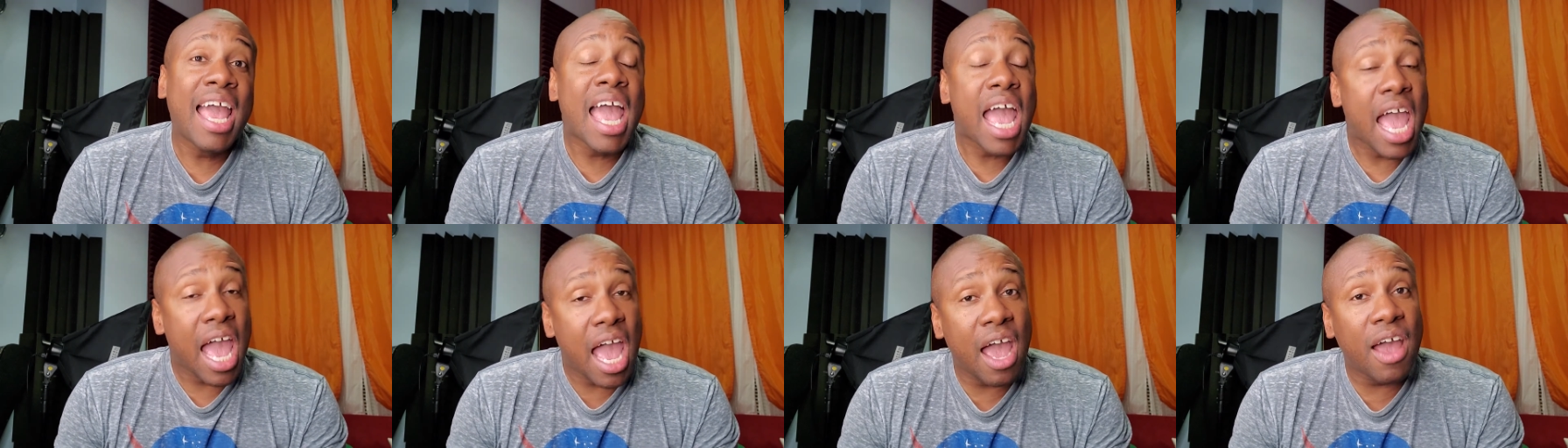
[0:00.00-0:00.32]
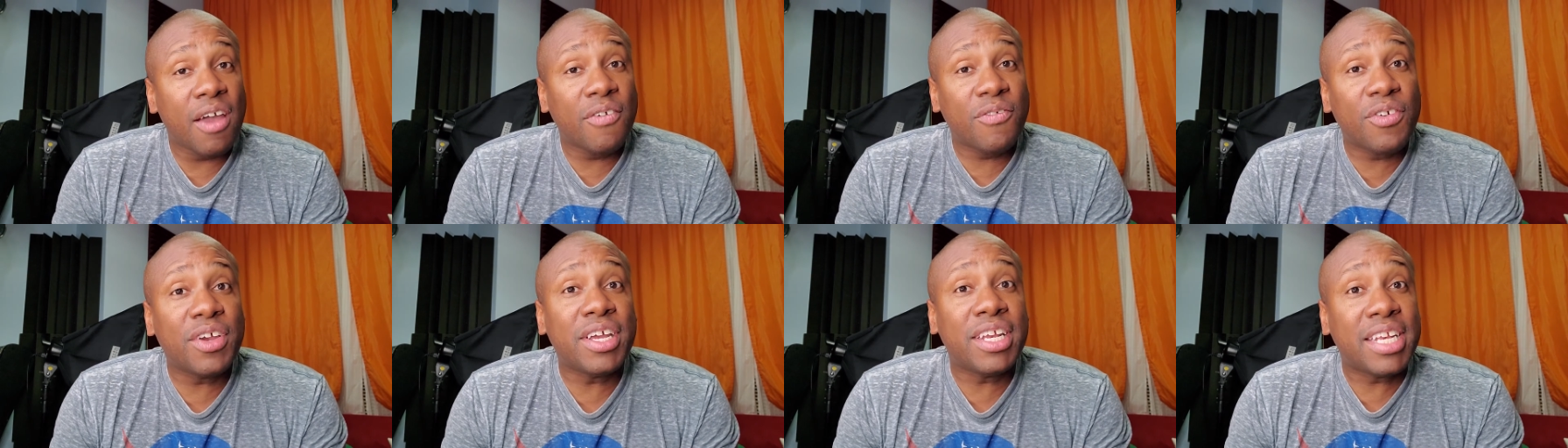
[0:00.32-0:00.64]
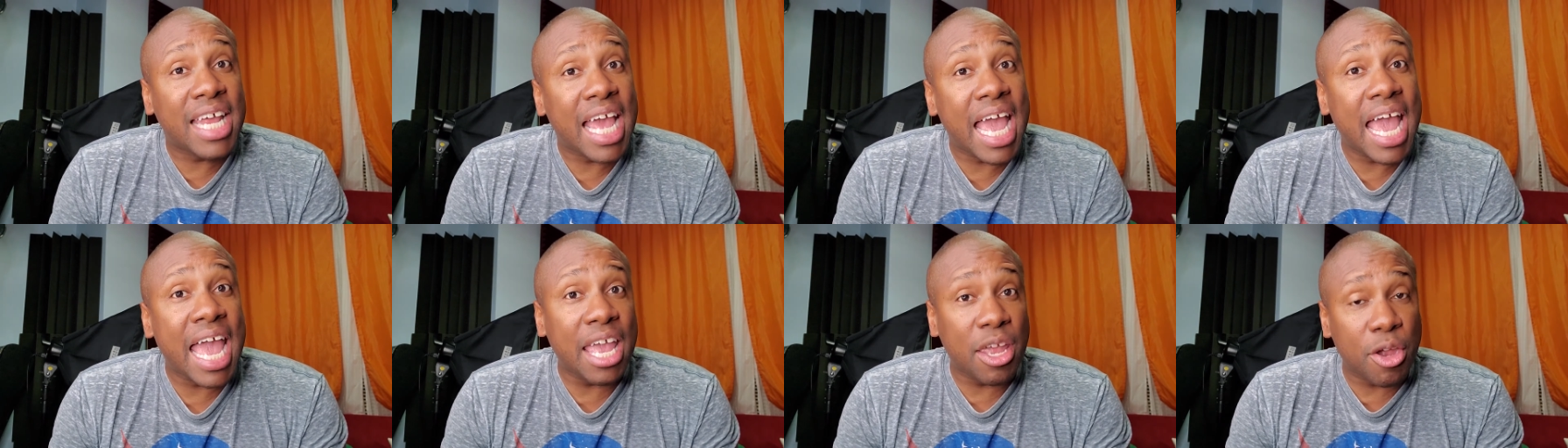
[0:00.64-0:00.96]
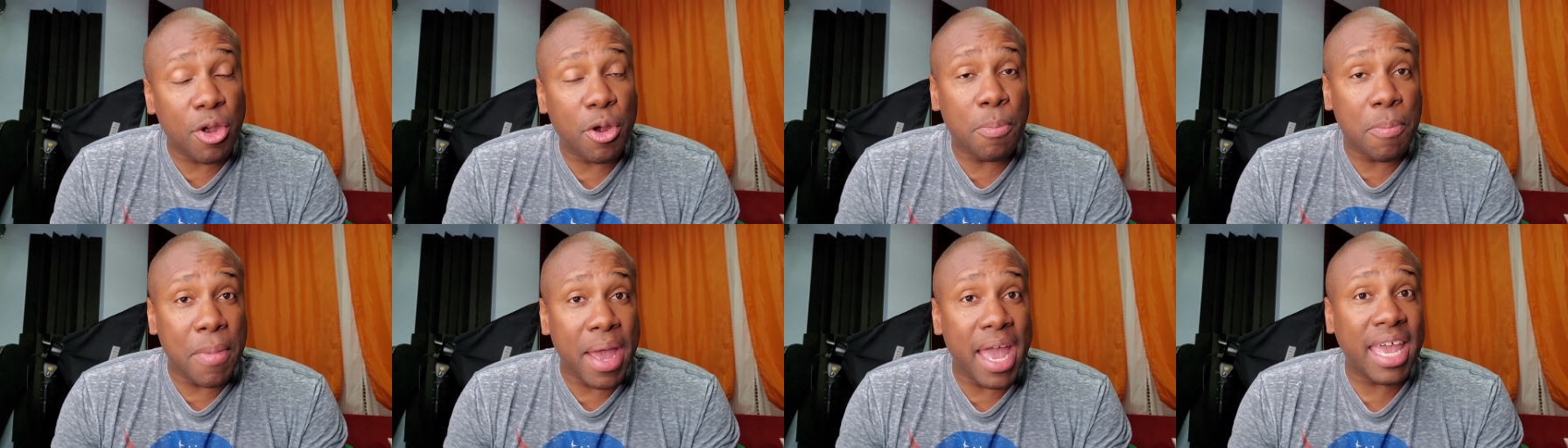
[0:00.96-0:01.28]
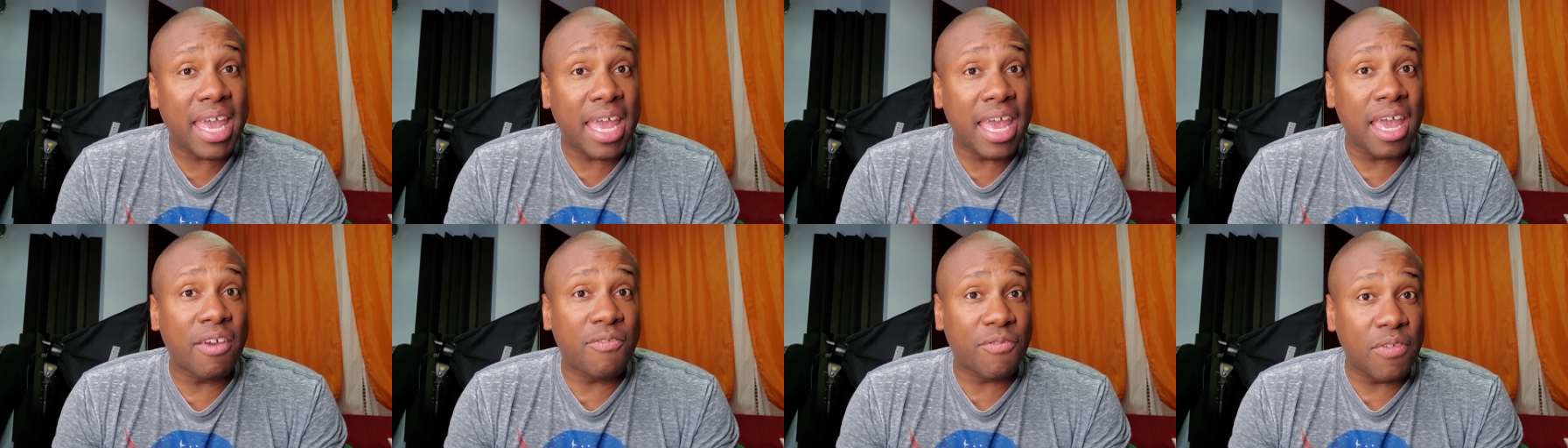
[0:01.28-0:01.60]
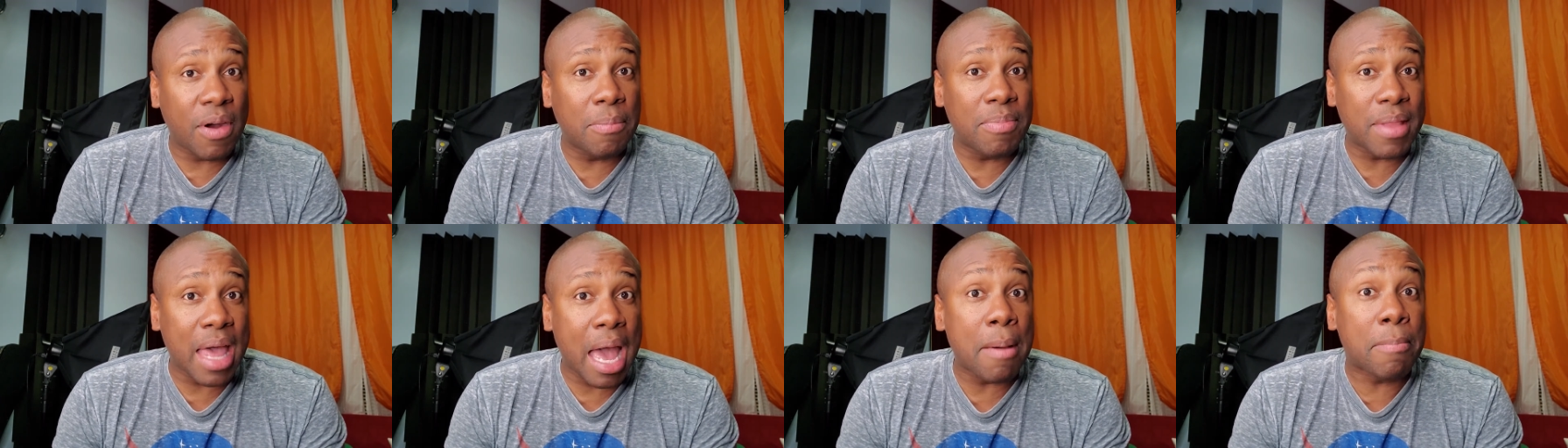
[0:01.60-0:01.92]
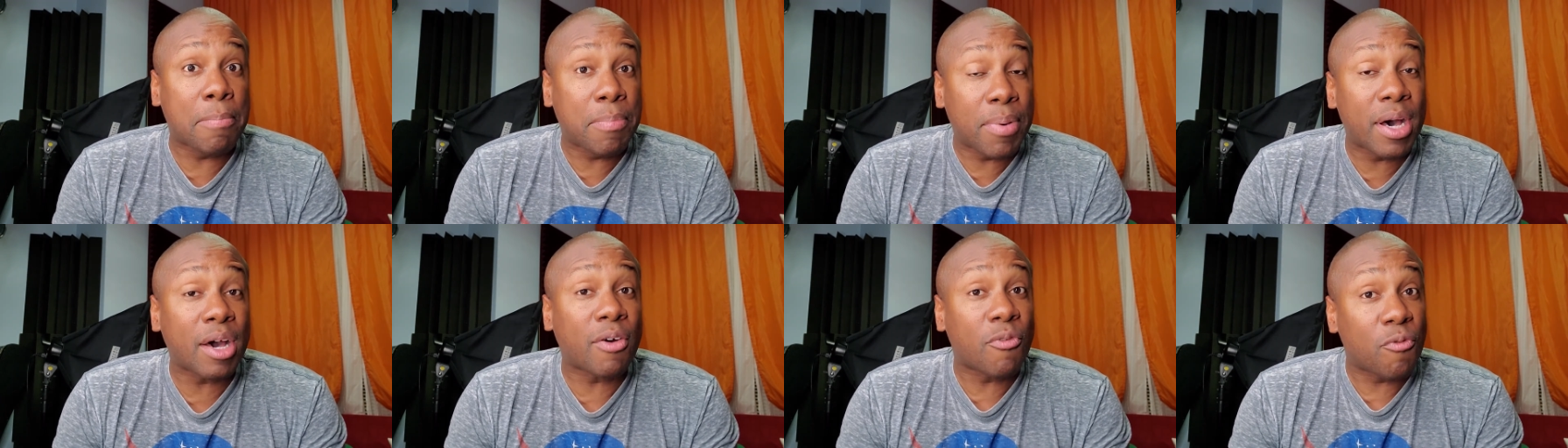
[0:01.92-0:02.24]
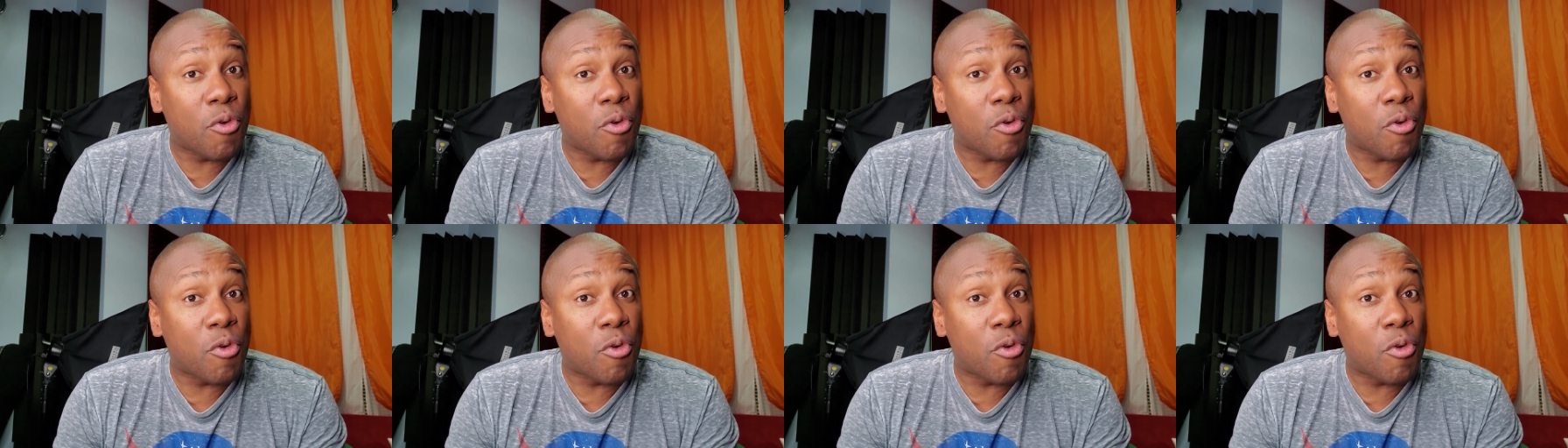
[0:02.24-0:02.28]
every day you're making from that book,